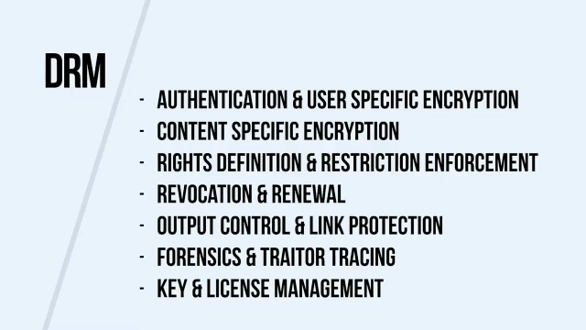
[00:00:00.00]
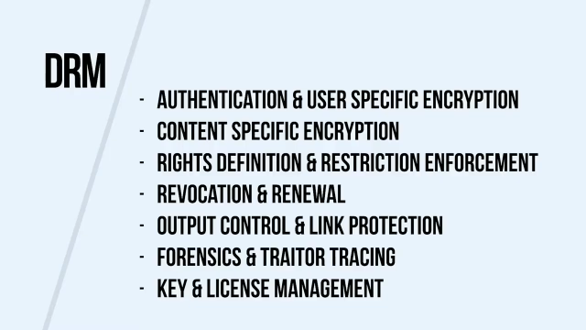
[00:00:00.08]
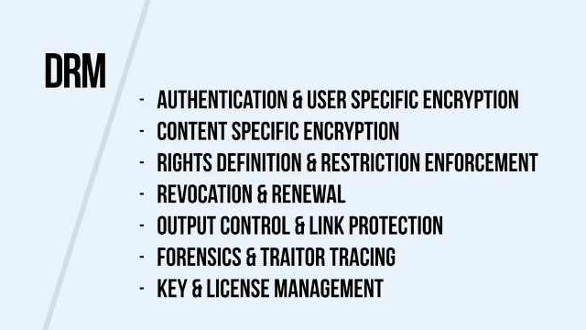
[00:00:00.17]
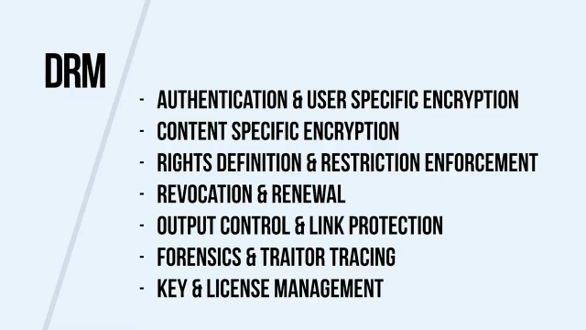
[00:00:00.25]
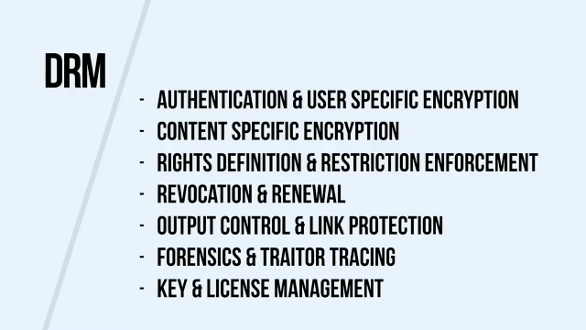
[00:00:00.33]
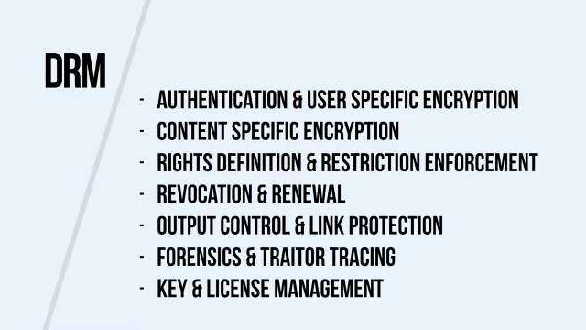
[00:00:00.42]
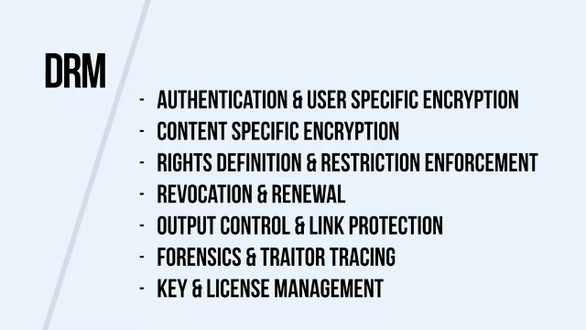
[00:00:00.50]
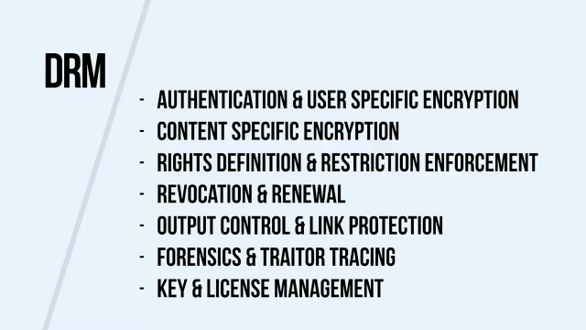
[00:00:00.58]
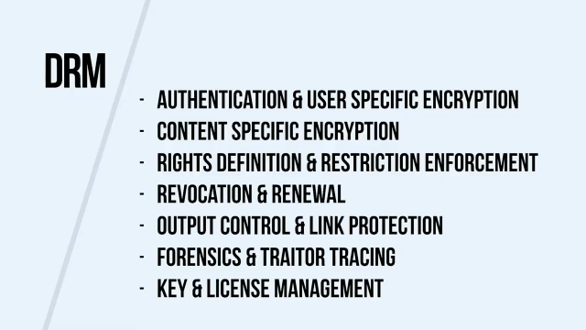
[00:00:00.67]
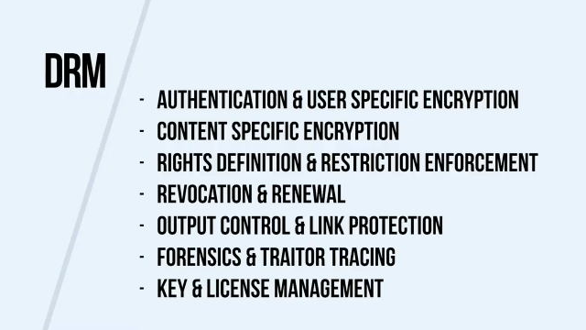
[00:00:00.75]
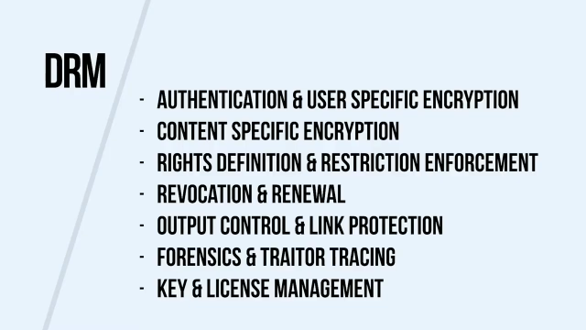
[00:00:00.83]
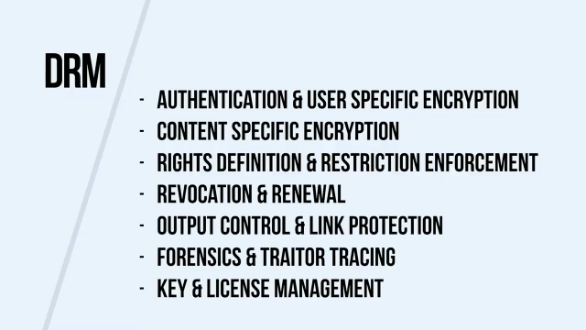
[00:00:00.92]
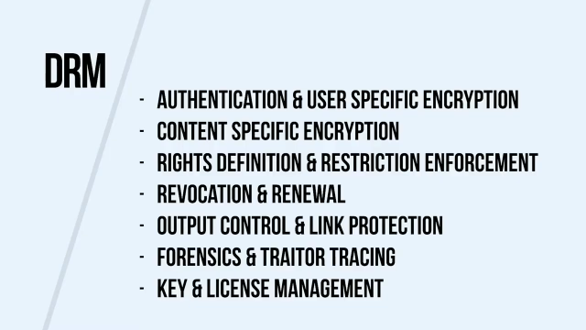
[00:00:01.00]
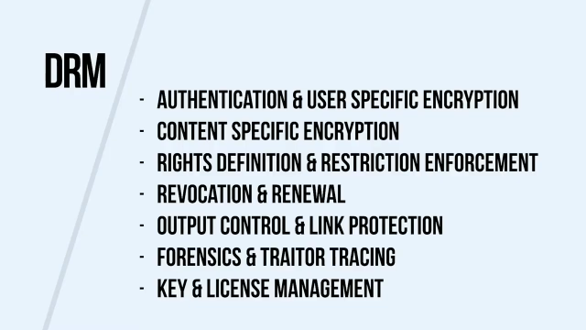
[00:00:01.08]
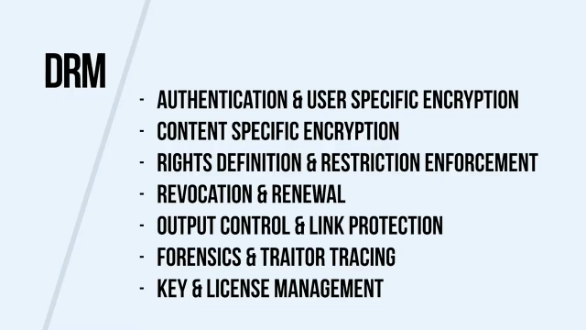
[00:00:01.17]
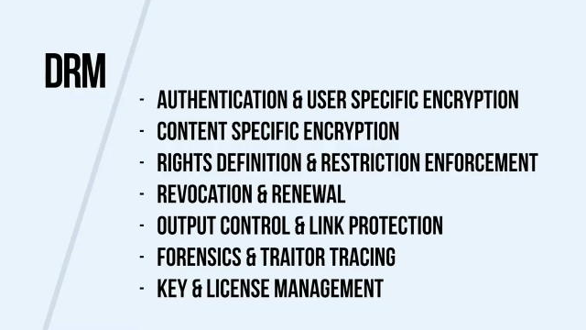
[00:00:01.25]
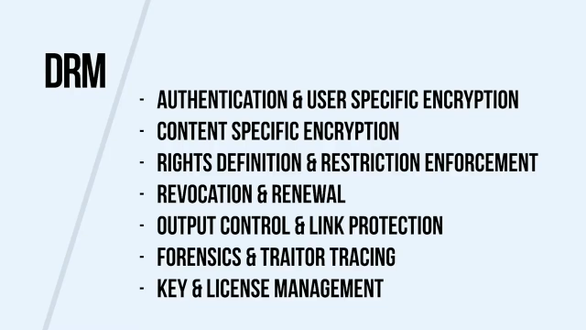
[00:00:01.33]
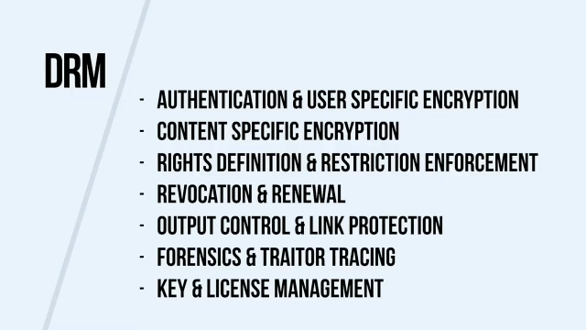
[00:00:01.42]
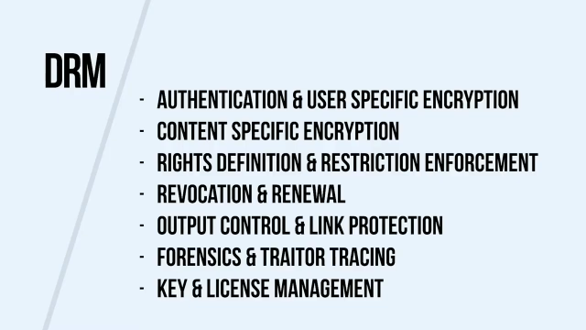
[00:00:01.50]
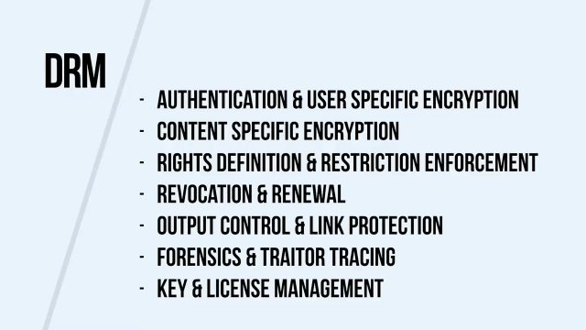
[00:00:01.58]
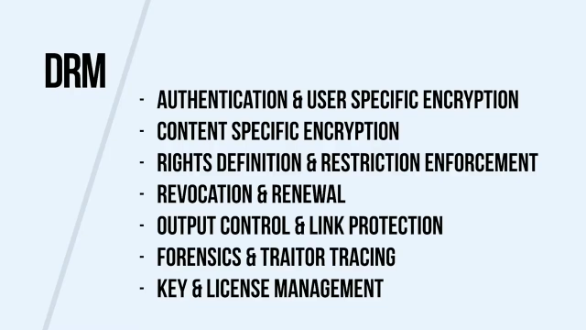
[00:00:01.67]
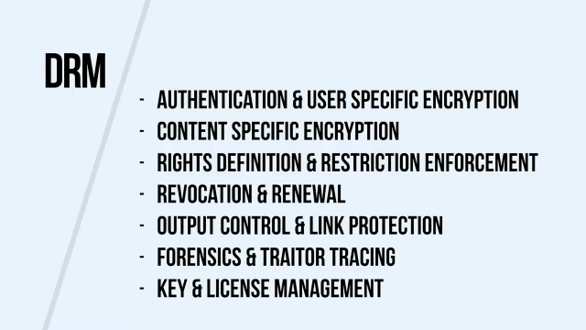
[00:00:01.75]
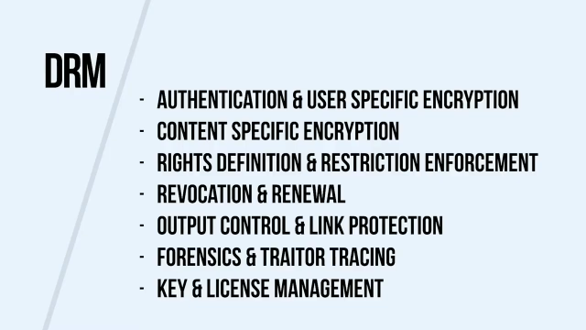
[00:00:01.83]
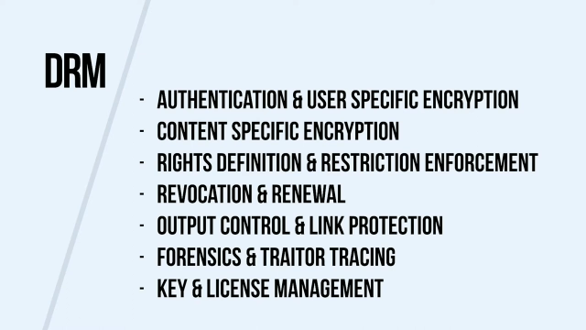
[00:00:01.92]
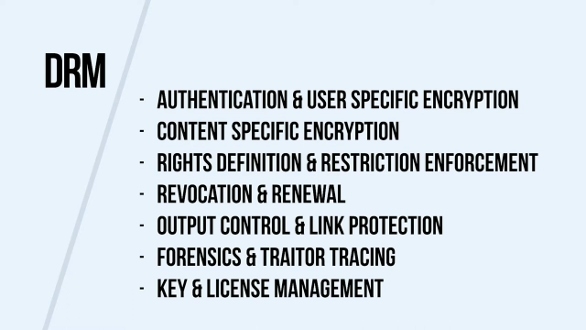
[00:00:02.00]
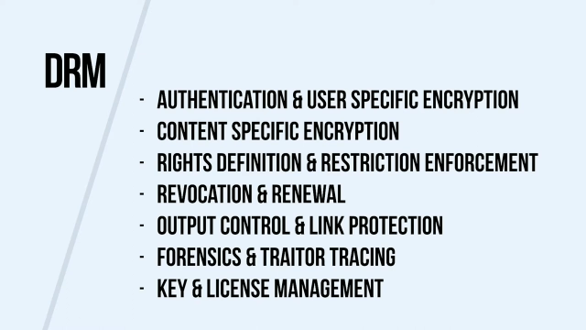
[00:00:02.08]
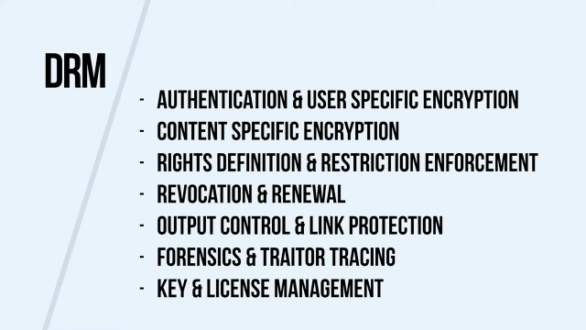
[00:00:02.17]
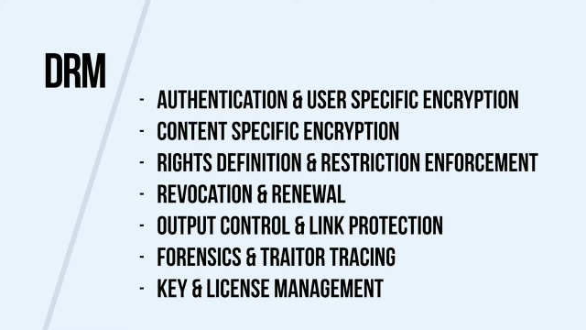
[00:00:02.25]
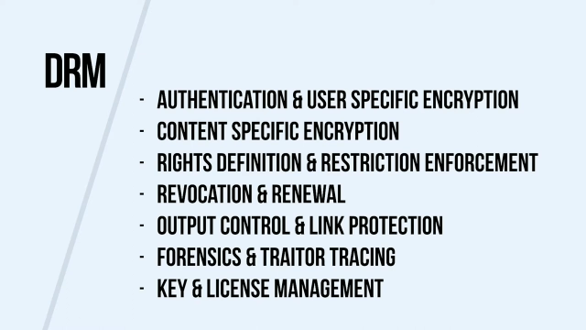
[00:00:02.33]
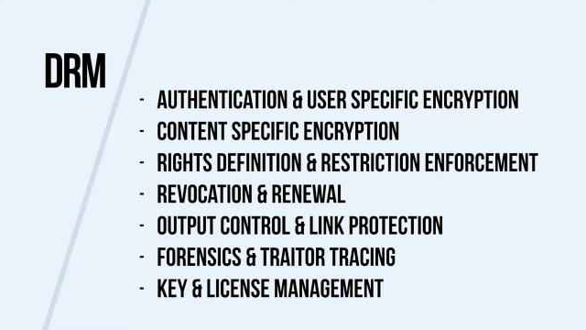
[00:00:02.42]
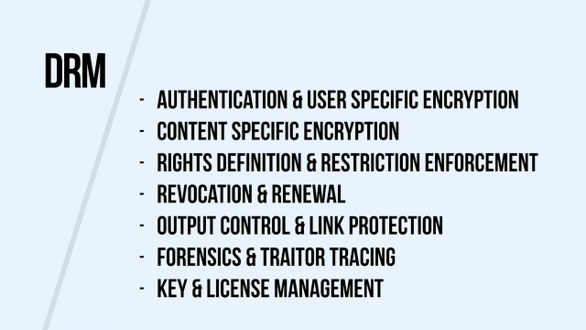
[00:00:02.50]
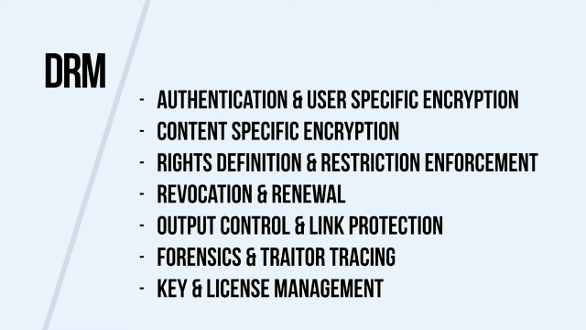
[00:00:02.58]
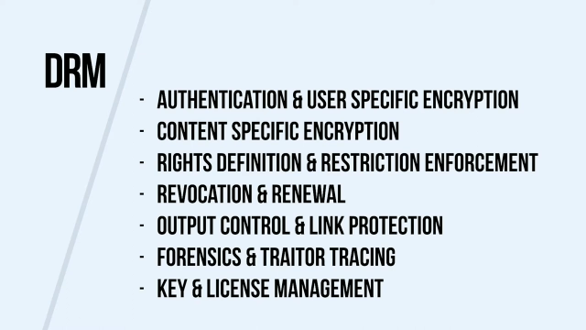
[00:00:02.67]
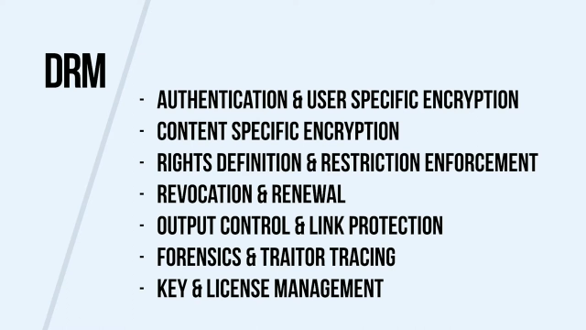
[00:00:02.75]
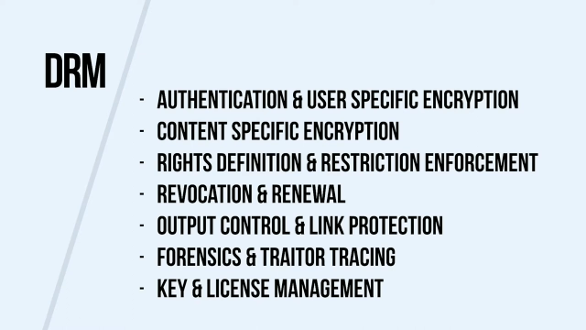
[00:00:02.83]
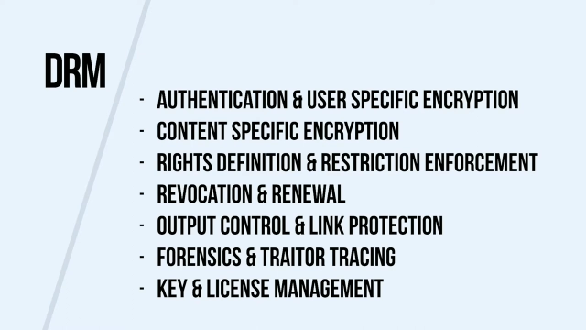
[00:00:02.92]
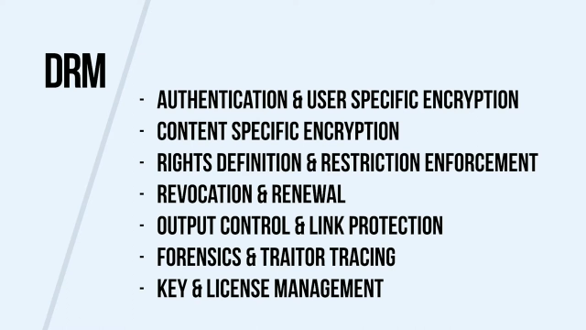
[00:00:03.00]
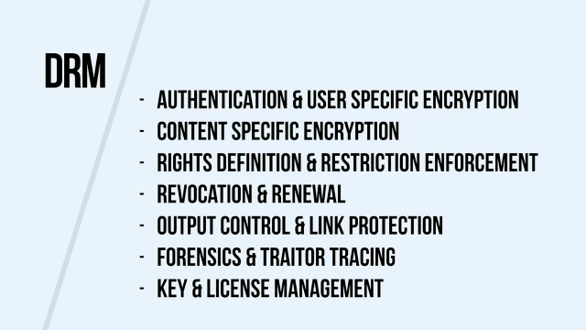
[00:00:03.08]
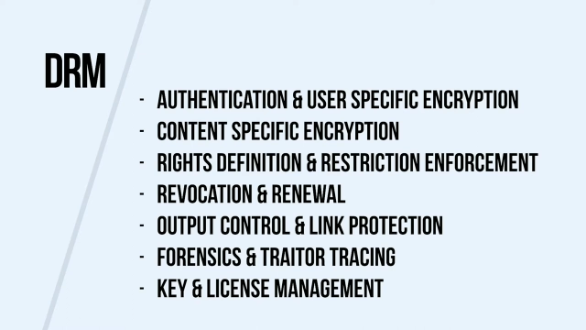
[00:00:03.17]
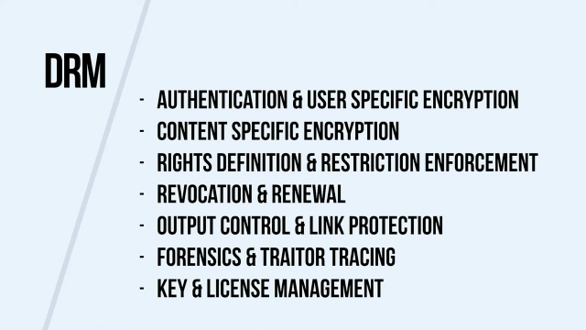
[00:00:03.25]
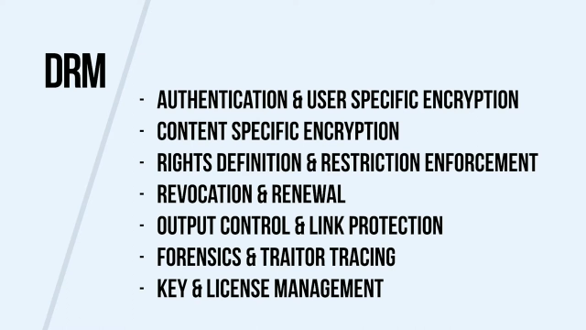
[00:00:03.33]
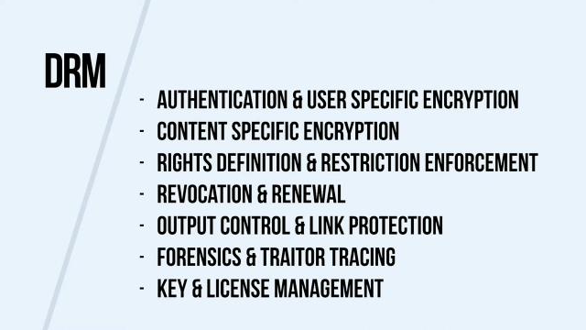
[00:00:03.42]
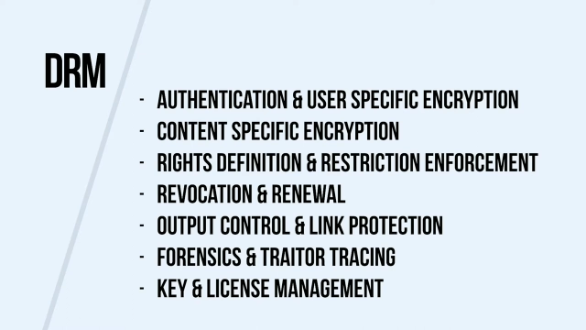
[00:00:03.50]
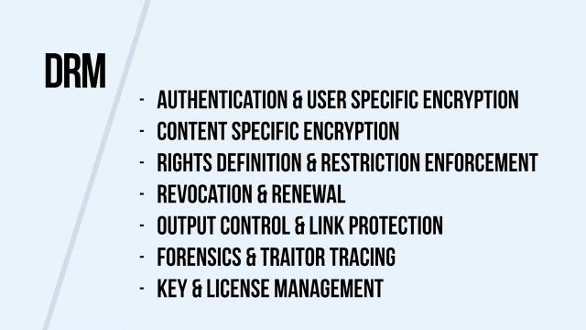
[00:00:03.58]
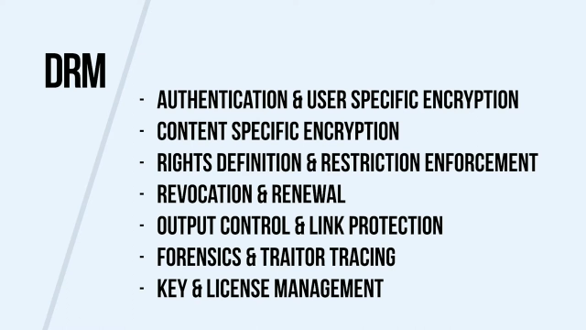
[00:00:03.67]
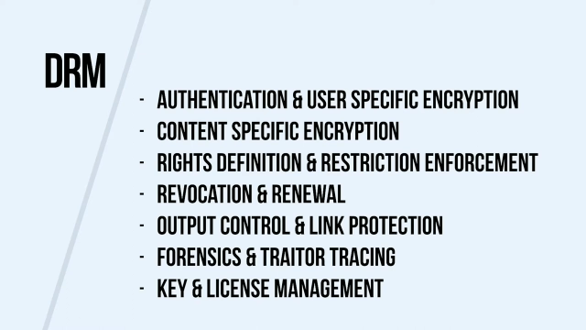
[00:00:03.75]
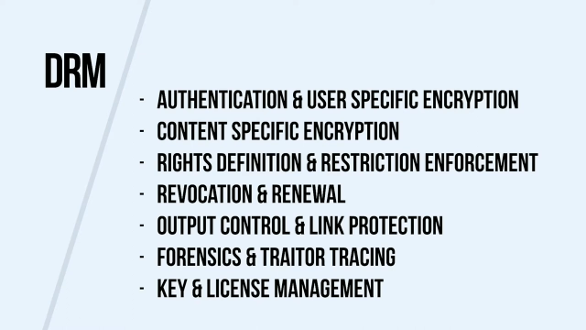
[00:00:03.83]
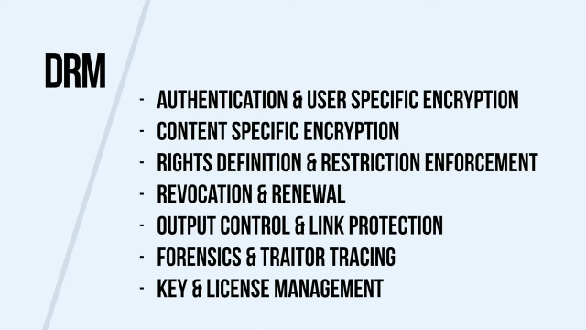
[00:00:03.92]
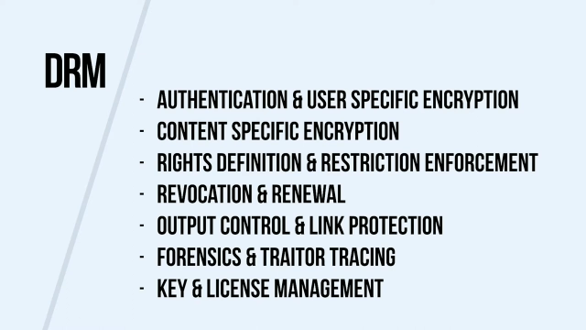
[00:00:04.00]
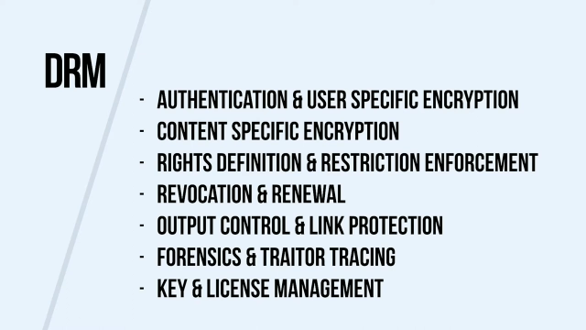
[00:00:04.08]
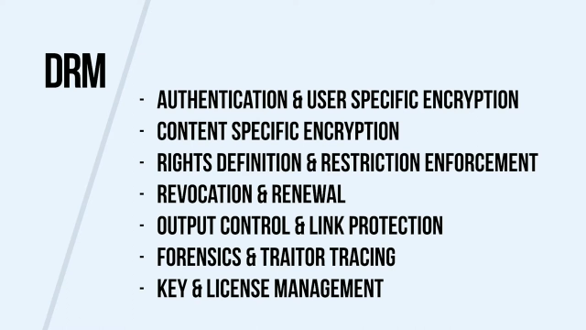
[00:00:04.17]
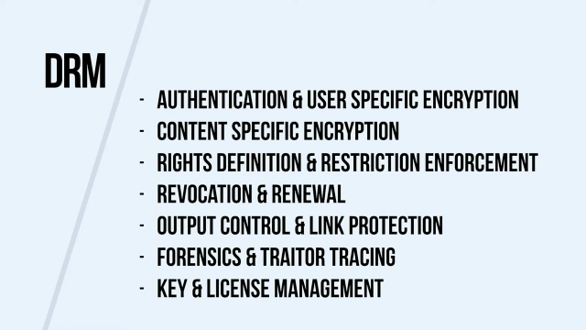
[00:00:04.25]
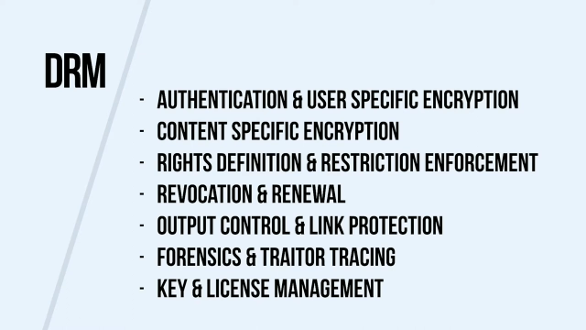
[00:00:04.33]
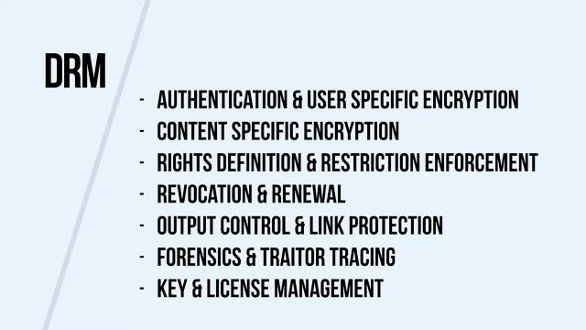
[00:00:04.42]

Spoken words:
Nobody's mouth can be seen.